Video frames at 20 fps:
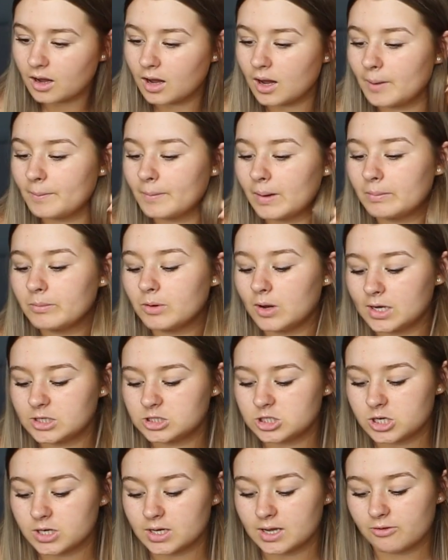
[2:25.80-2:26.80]
I'm not
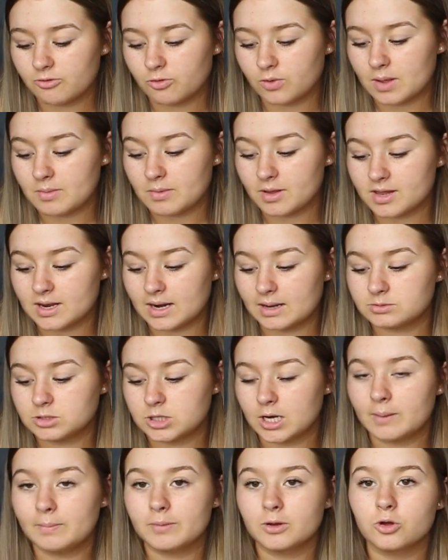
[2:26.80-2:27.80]
actually going to give away my
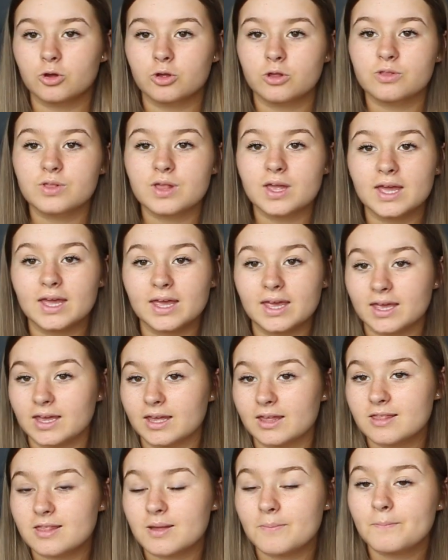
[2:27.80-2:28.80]
Snapchat because it
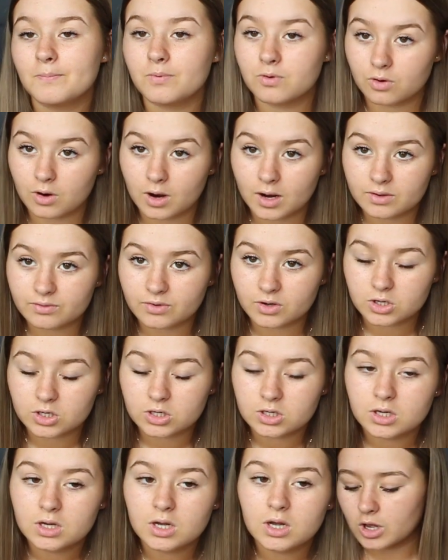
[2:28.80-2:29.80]
is
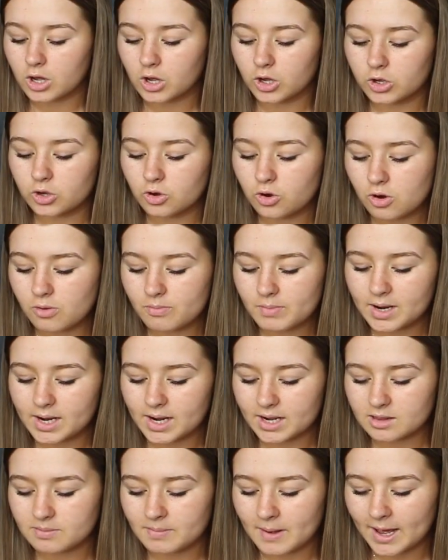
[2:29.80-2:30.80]
private. So on my
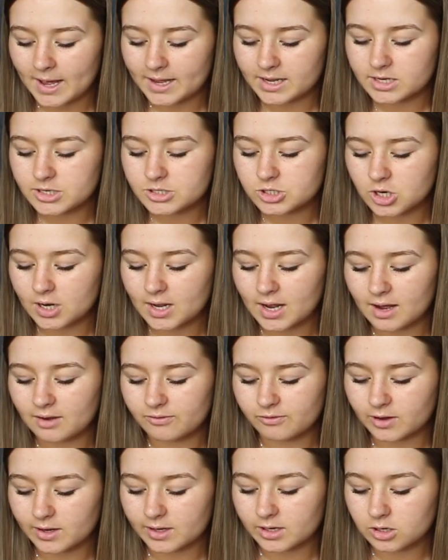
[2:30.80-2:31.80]
next page I
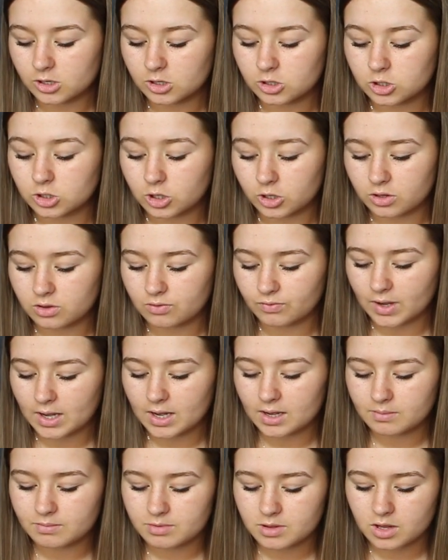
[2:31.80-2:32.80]
have like loads of
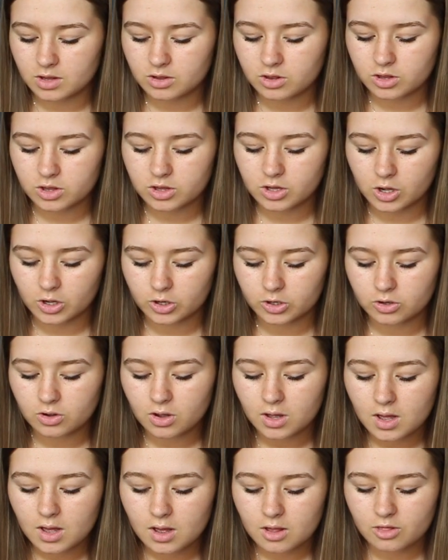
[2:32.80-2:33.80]
apps. So
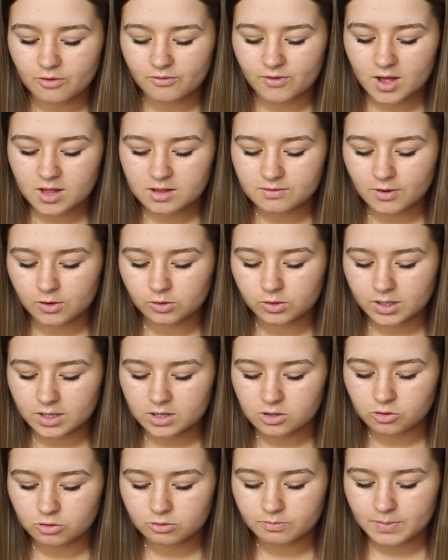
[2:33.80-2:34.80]
the first folder is
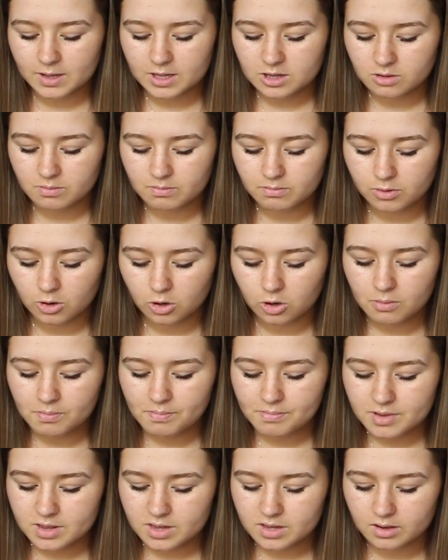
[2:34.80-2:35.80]
called Bits and
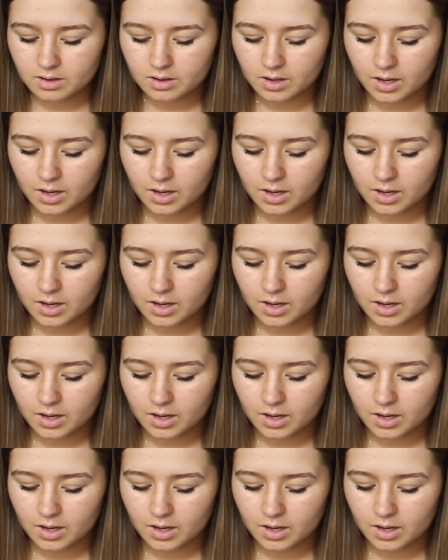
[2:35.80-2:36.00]
Bobs.